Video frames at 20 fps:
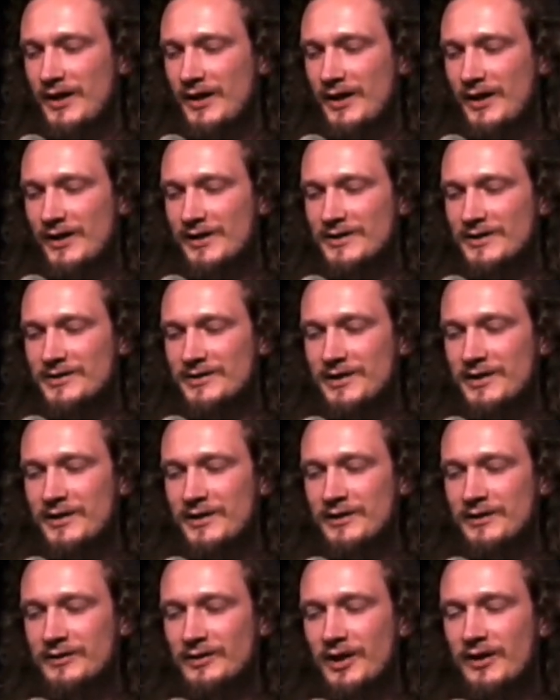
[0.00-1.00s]
I
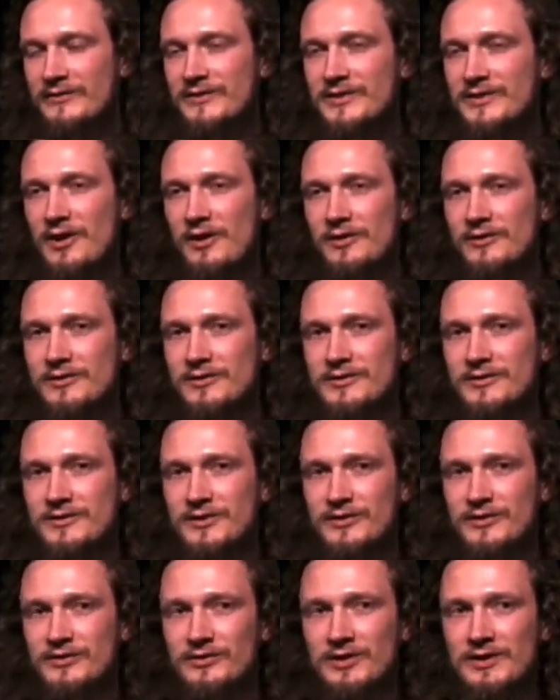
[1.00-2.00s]
sing love songs to
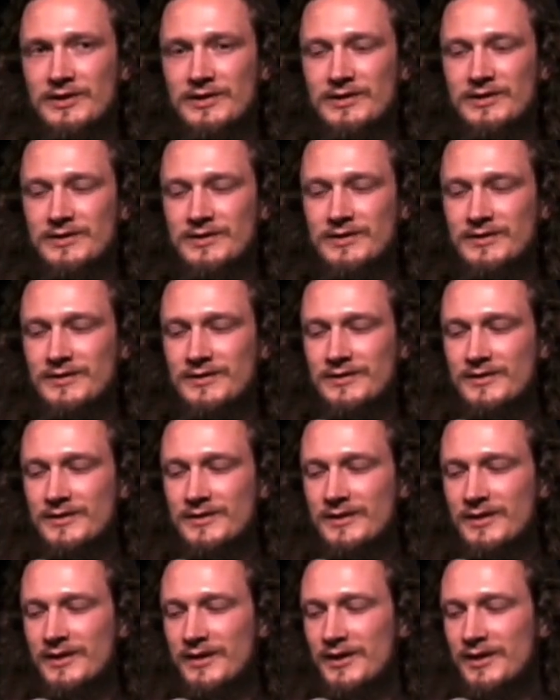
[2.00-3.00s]
trees
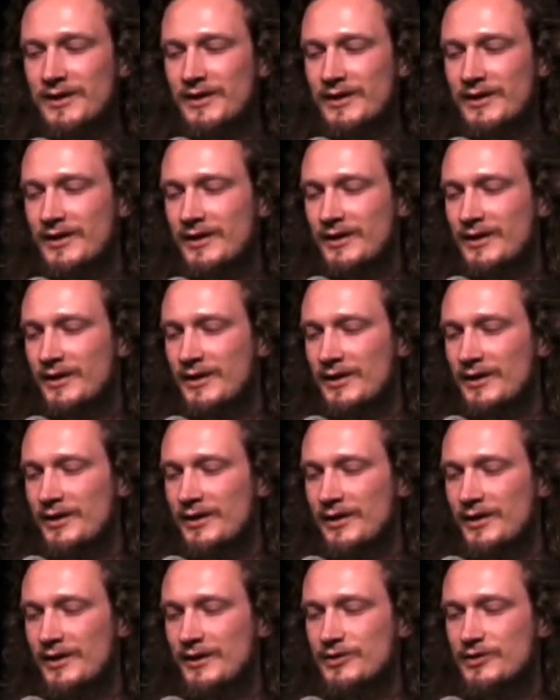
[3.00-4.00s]

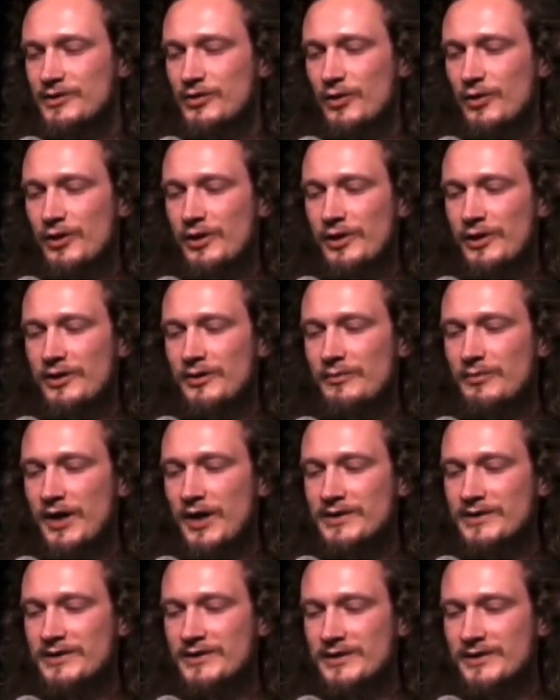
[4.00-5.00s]
and join the
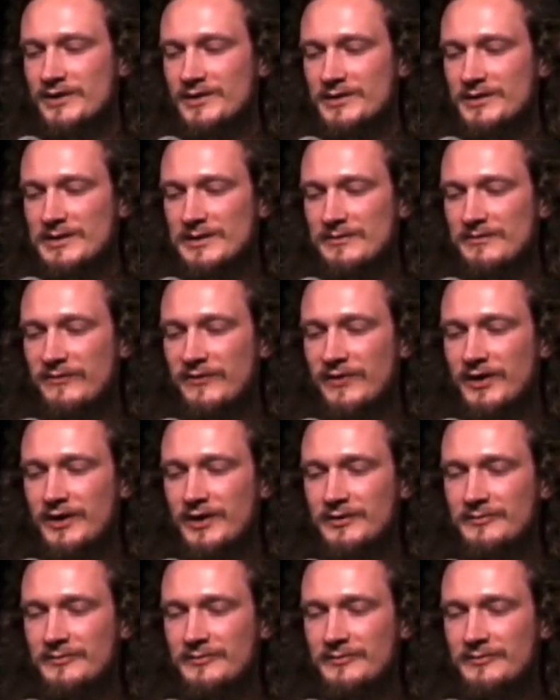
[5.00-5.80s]
buzzing symphony.